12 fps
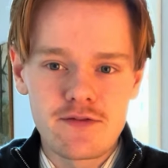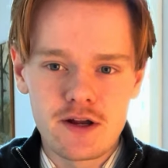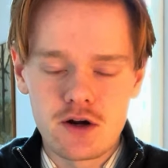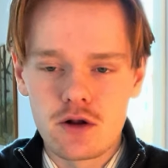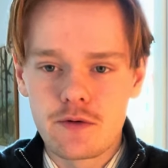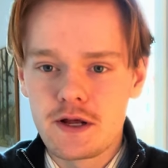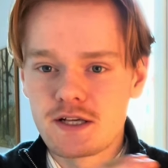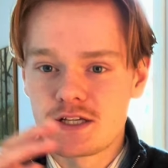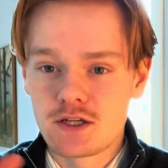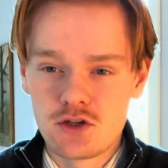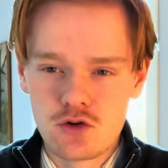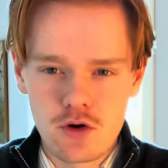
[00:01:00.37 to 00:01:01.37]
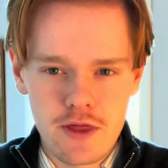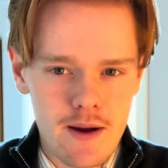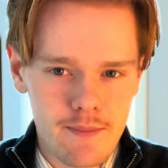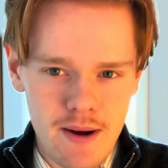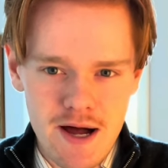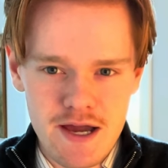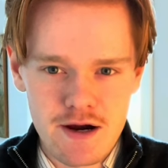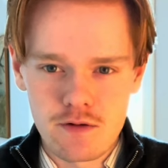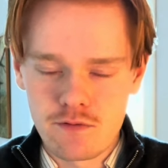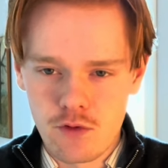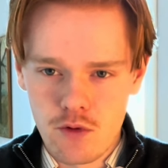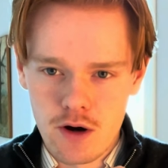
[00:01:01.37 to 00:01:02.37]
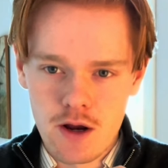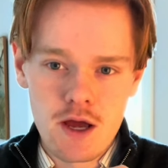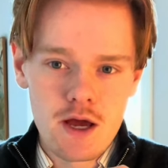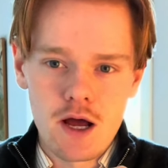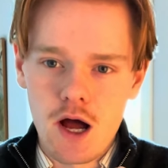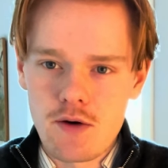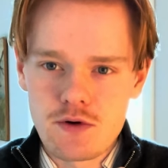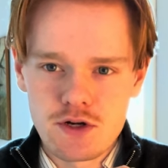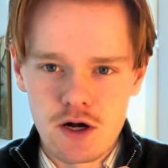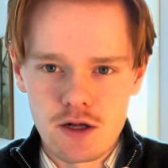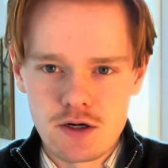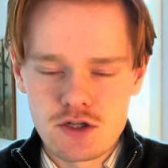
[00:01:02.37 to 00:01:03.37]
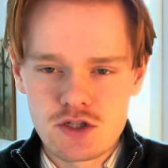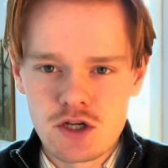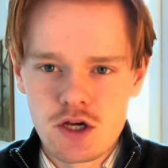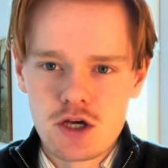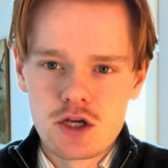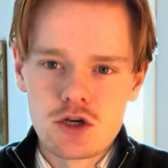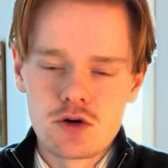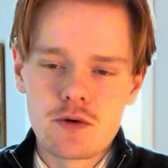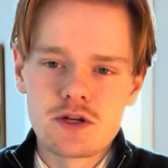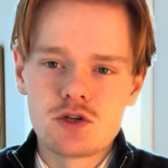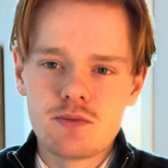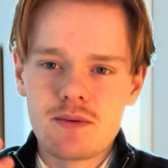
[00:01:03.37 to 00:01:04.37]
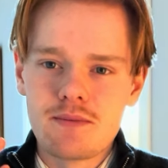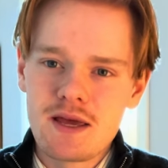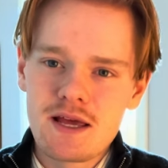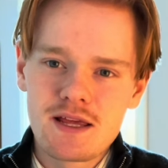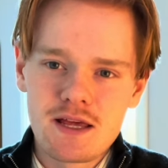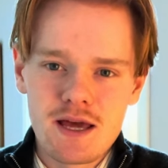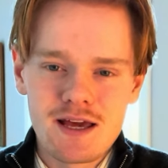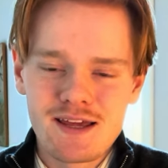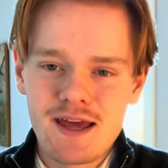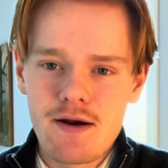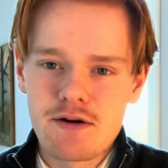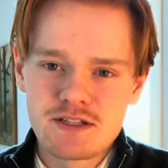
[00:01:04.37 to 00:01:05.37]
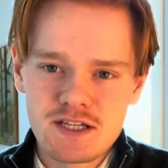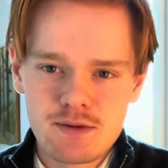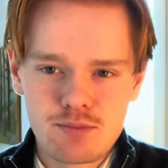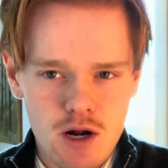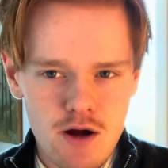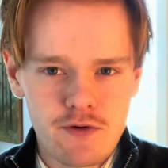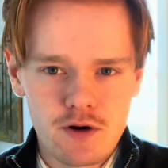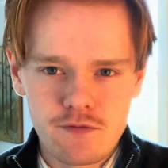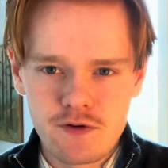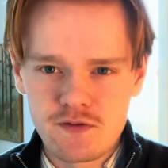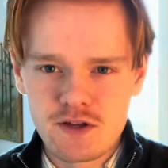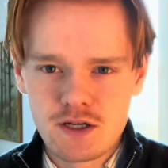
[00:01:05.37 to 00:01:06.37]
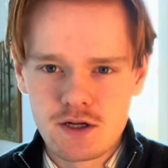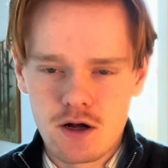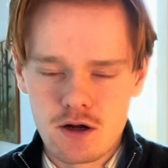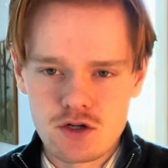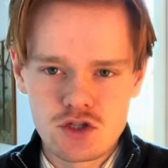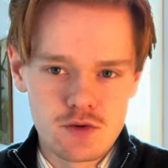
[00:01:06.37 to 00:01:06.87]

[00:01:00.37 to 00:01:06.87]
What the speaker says: and already secure that buyer for $100, you're going to be making a guaranteed profit of $15.